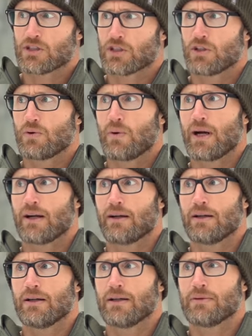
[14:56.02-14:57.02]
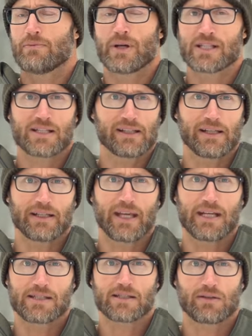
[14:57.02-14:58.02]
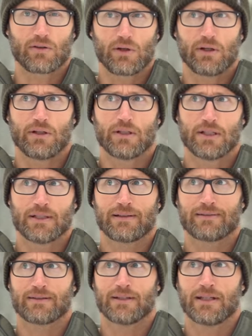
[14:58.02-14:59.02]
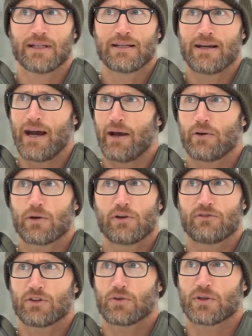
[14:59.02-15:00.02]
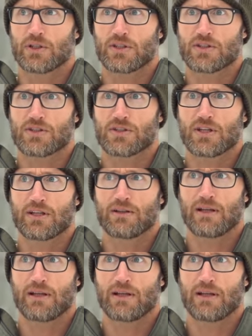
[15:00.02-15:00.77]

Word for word: issue where basically a case, or I don't know if it was